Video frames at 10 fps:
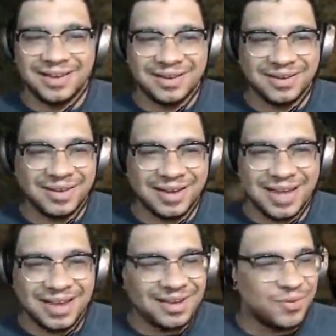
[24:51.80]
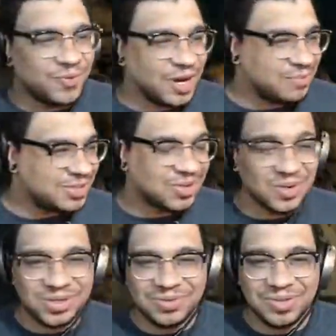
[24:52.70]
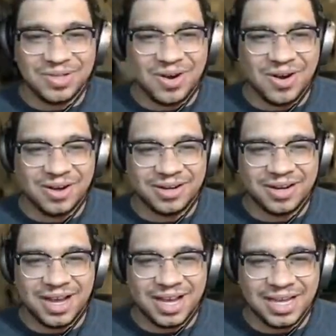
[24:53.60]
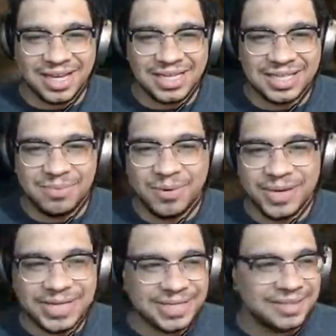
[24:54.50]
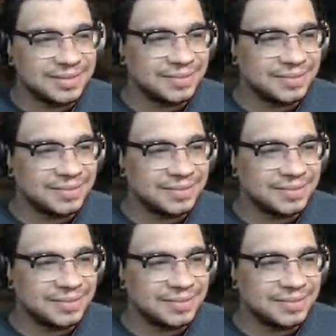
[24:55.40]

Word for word: Con- confirmed sorcerers are uh, easy boys.